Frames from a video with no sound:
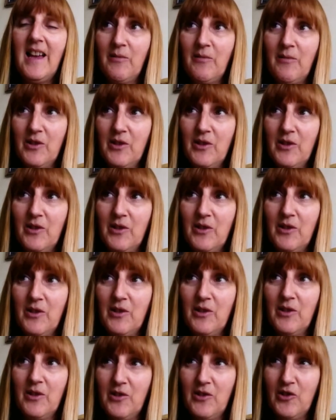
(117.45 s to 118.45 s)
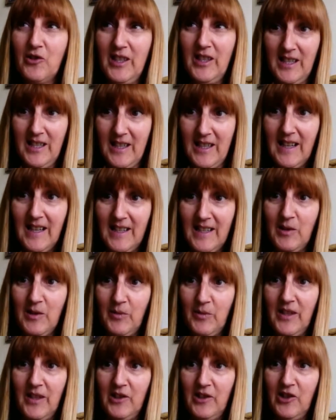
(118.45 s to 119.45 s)
I was treated at
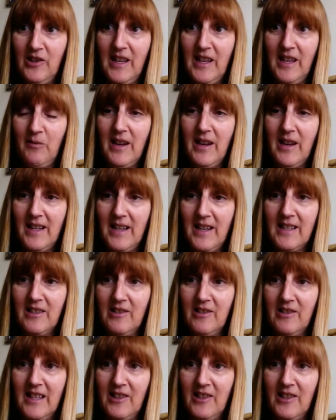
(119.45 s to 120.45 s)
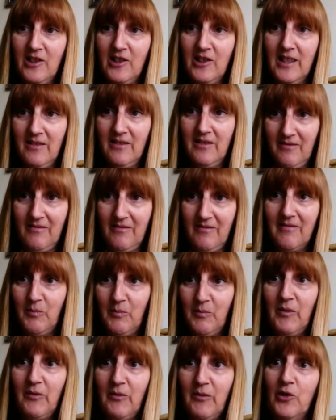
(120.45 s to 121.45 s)
Clatterbridge and they were excellent actually. And
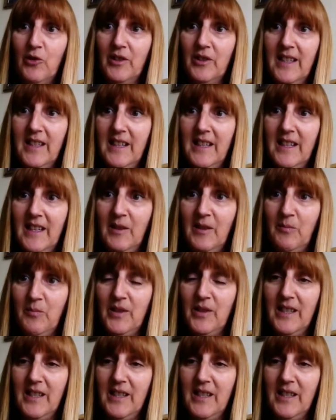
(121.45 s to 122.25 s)
before the